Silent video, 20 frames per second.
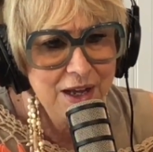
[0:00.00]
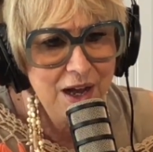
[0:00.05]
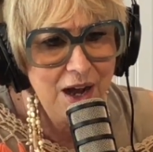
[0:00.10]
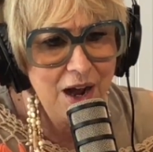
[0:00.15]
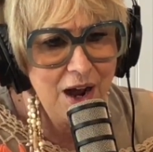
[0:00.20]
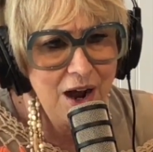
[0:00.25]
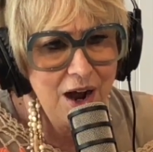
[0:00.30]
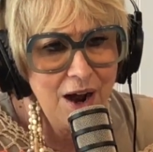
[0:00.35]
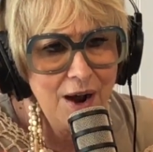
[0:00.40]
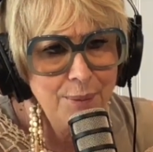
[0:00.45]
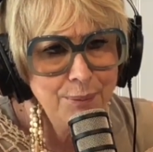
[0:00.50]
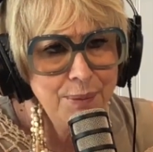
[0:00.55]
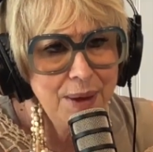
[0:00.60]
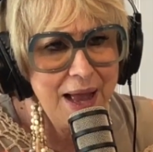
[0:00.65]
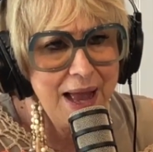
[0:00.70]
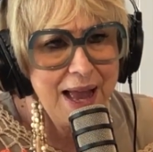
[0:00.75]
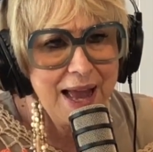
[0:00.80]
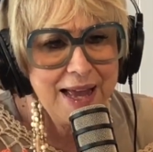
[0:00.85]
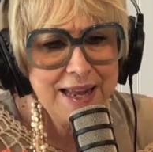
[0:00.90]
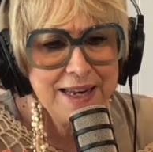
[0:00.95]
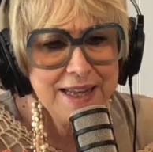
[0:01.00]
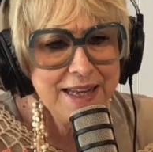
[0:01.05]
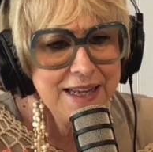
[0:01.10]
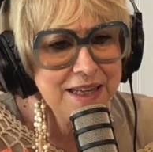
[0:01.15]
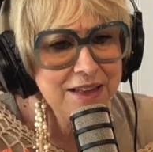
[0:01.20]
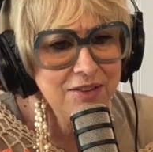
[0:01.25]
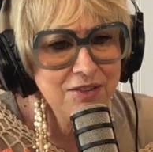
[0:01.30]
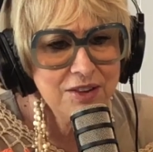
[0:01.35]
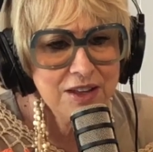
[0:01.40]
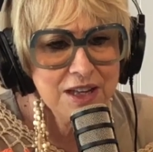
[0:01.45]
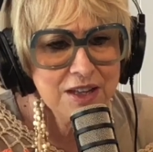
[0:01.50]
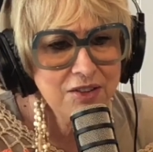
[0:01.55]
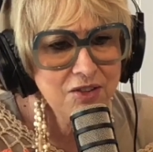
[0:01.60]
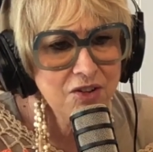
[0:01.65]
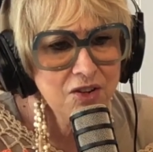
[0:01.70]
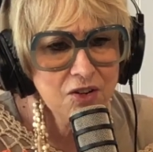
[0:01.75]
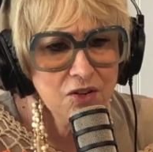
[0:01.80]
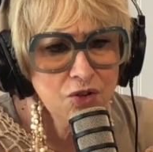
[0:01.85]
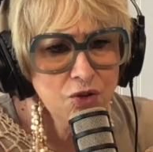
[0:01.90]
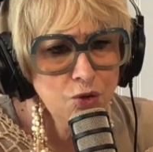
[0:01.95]
And it's
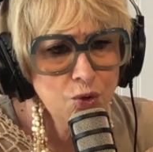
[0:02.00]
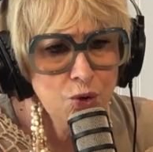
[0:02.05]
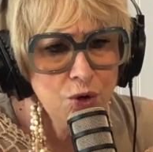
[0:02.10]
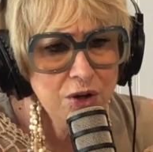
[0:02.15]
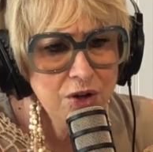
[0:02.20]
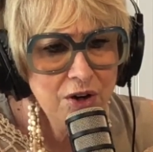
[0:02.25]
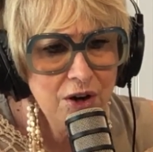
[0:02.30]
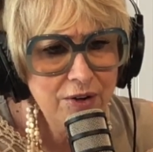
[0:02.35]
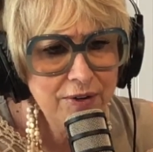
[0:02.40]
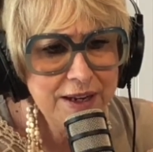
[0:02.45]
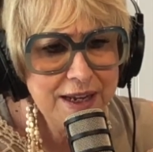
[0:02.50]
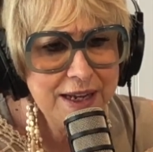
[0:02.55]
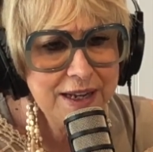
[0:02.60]
extraordinary.